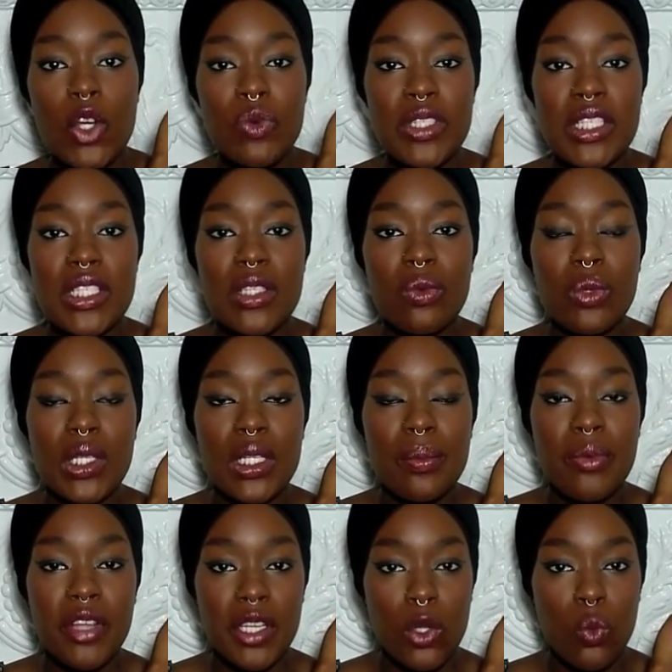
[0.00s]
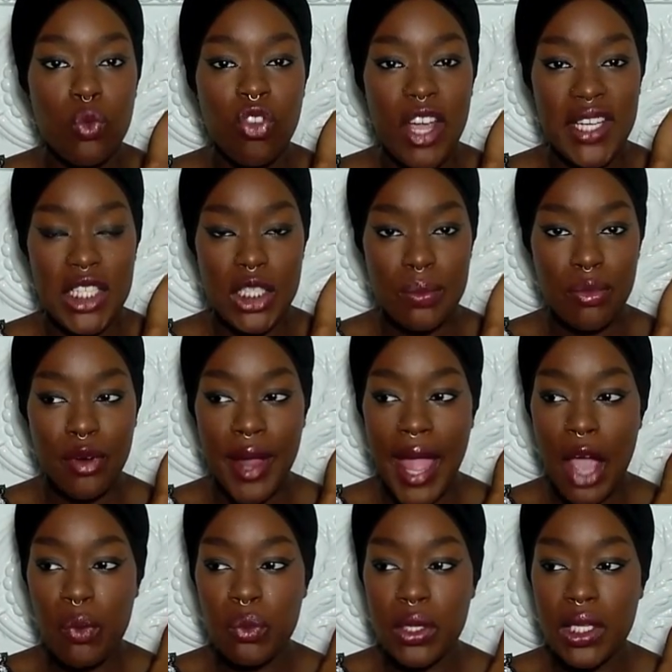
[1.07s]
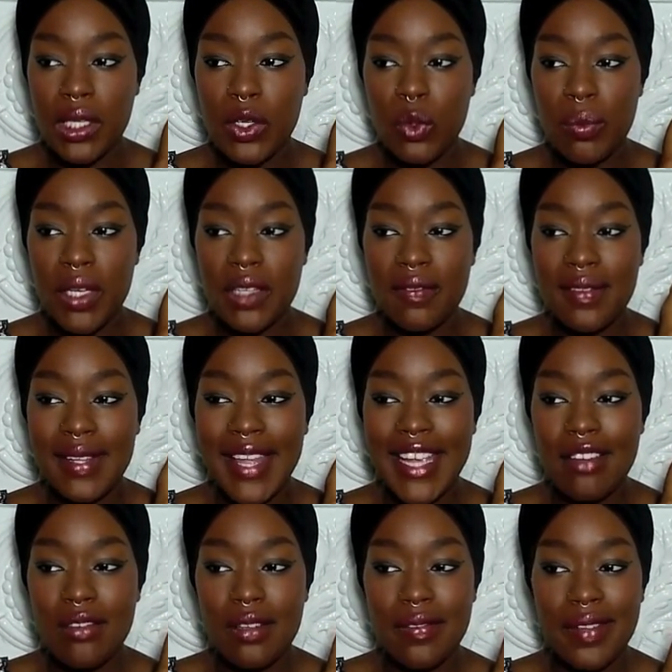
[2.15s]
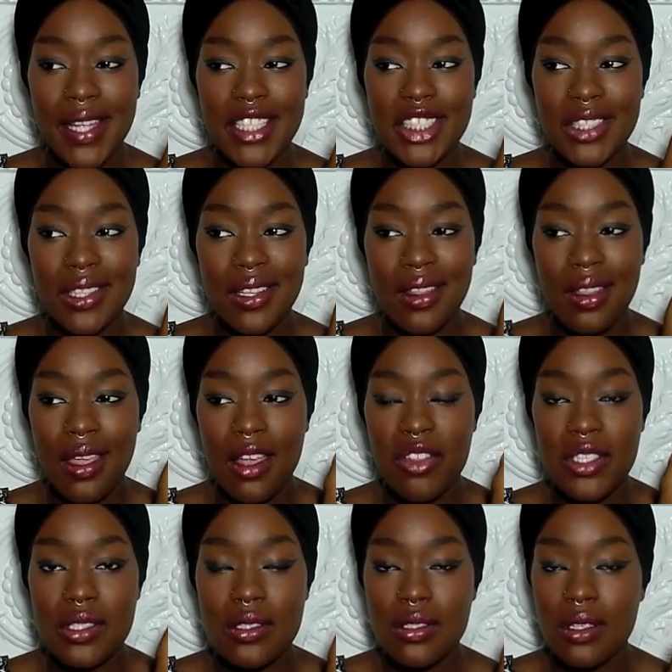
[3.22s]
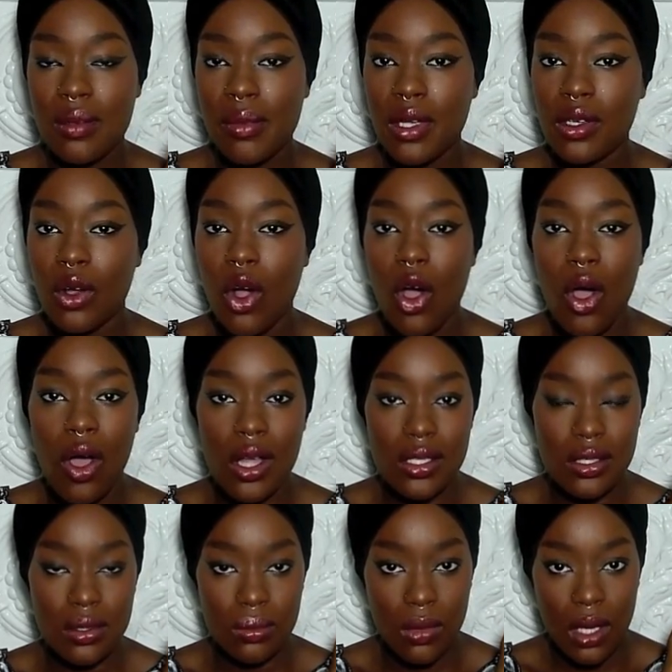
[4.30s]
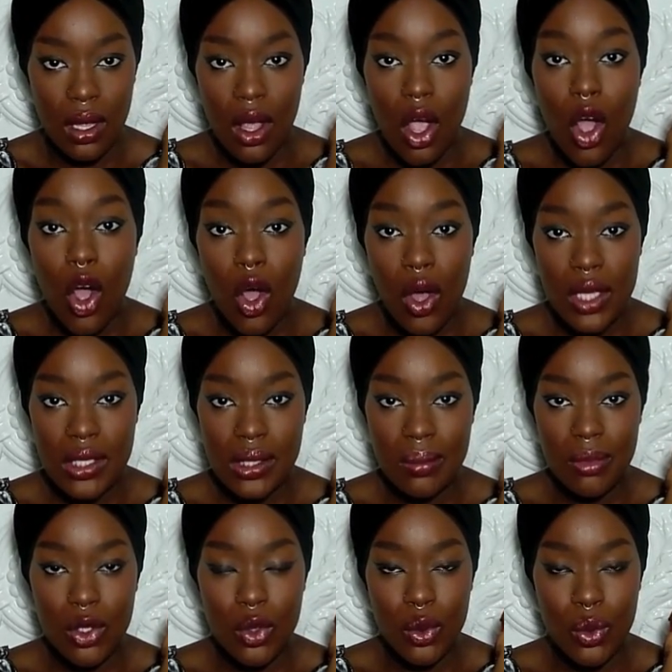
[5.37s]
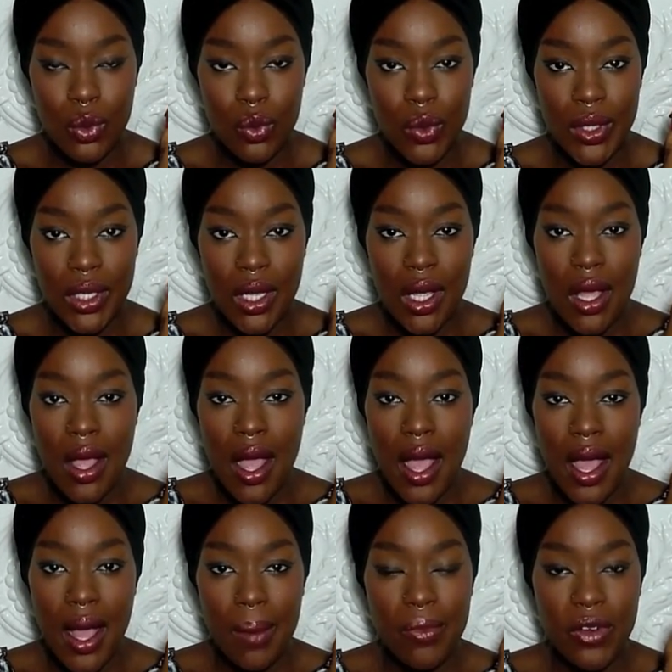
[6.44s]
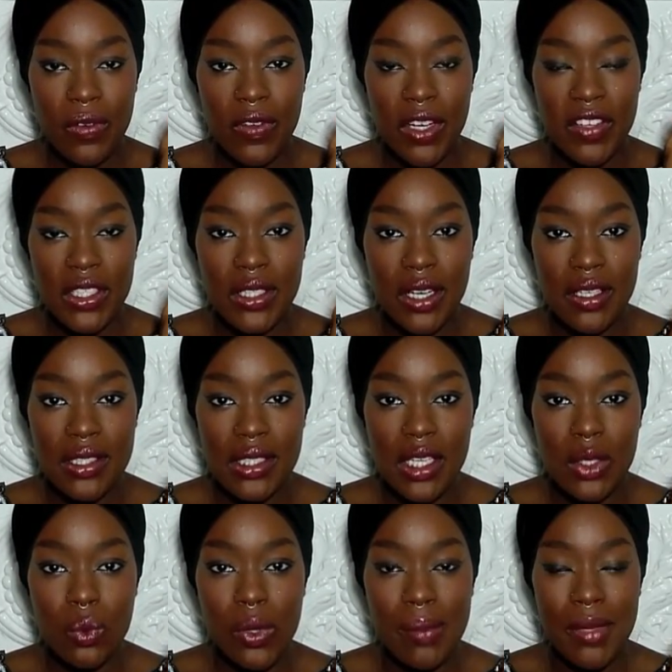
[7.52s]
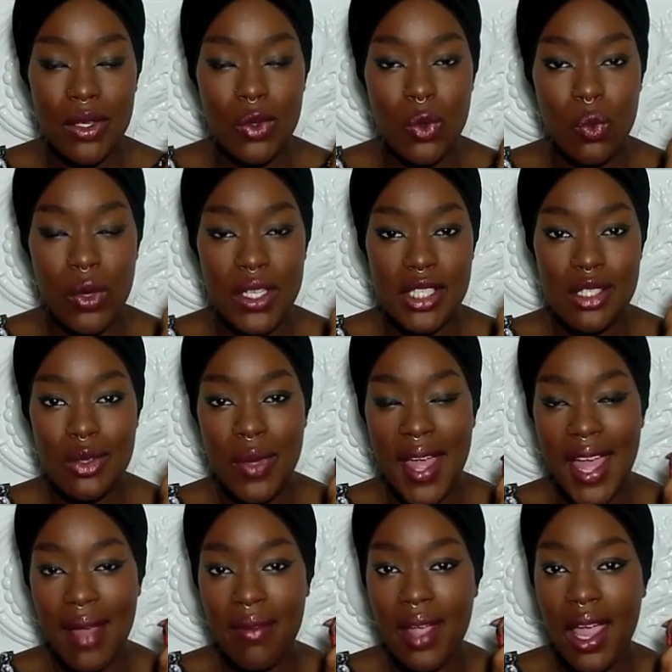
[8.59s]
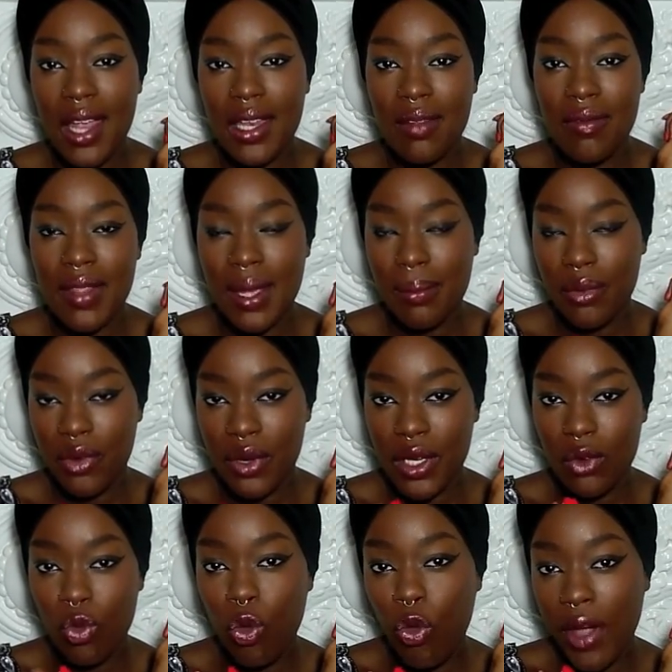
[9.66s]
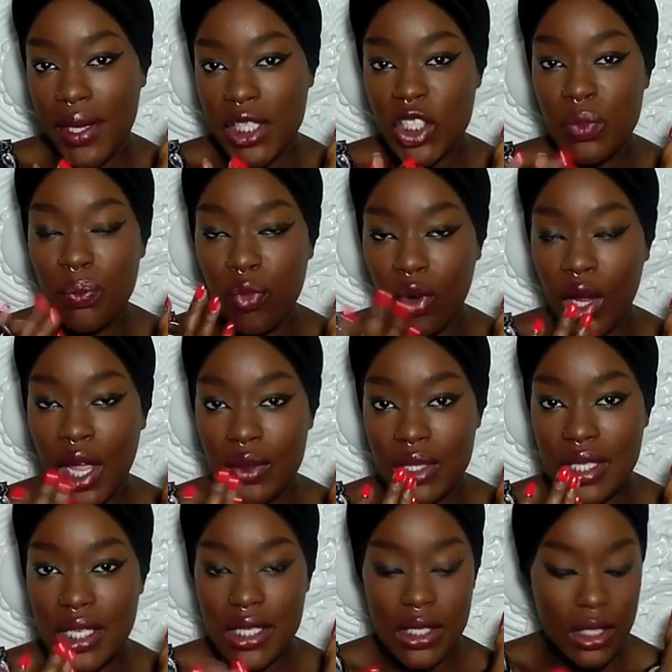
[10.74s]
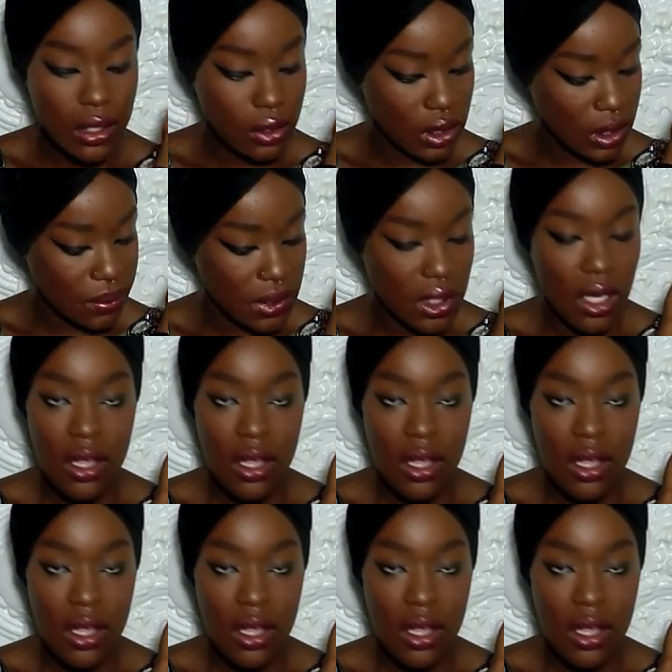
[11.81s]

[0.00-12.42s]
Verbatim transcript: which is a really pretty reddish brown with a little bit of light reflection in there. This is going to be an awesome, awesome nude. Um, for very dark skinned women who want to have kind of that pretty reddish brown tint to your lips.